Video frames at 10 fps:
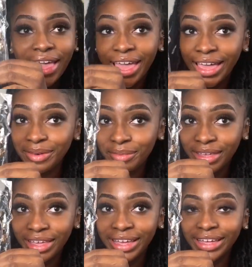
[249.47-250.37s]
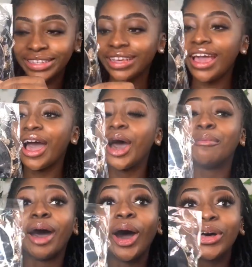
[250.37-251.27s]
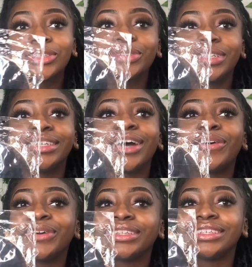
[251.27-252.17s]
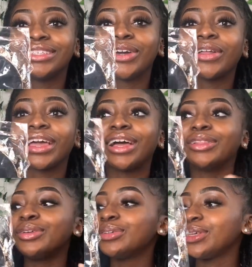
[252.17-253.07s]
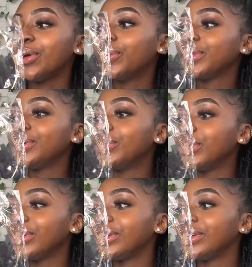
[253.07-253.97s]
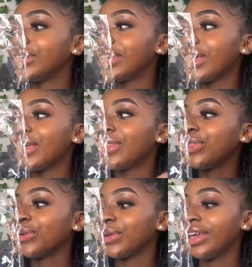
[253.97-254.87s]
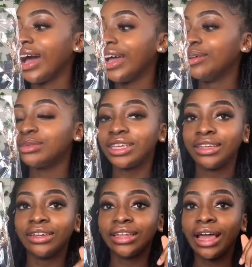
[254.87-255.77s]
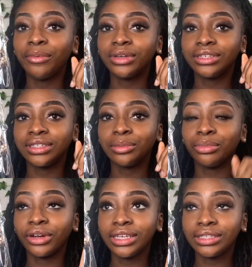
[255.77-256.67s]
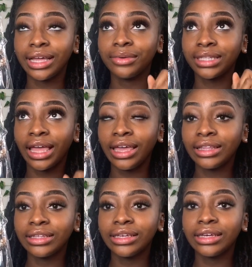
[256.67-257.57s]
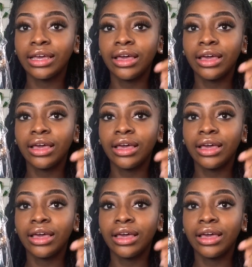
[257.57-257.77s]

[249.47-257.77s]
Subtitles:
headband. I also did not order this, y'all. Like, I literally only ordered 3 items, and that was the the anklet,